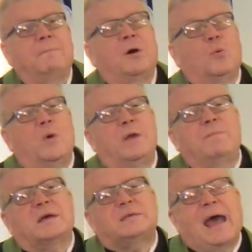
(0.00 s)
But we
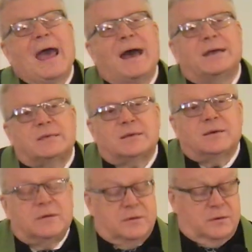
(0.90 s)
must
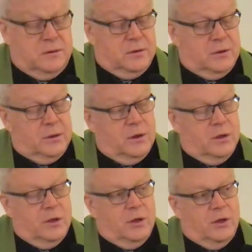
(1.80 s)
ask
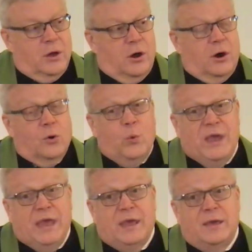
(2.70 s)
are
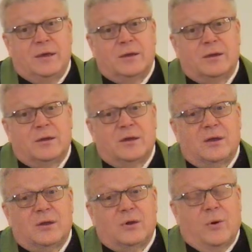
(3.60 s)
we
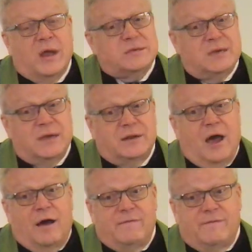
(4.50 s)
crazy
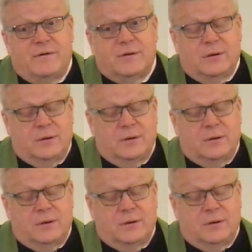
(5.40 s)
enough?